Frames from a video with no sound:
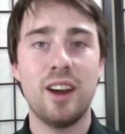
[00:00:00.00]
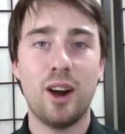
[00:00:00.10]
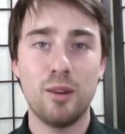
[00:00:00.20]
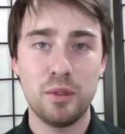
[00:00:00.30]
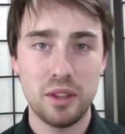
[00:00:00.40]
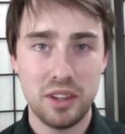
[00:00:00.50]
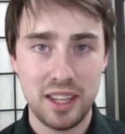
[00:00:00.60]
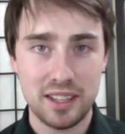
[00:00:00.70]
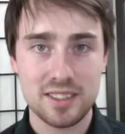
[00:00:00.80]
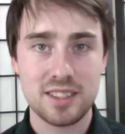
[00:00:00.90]
of the
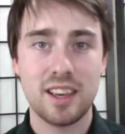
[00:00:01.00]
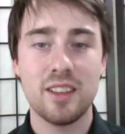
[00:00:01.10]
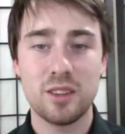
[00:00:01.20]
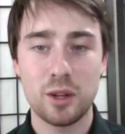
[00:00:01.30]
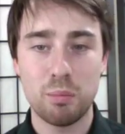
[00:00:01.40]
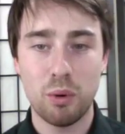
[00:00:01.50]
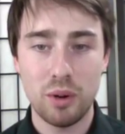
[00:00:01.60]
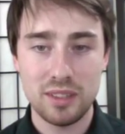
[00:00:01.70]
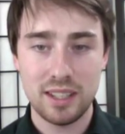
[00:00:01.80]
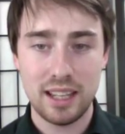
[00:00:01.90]
links that are
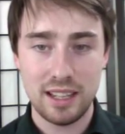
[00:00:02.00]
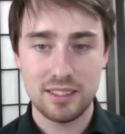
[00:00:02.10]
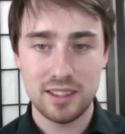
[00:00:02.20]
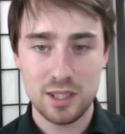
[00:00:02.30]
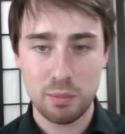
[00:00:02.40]
pointing into this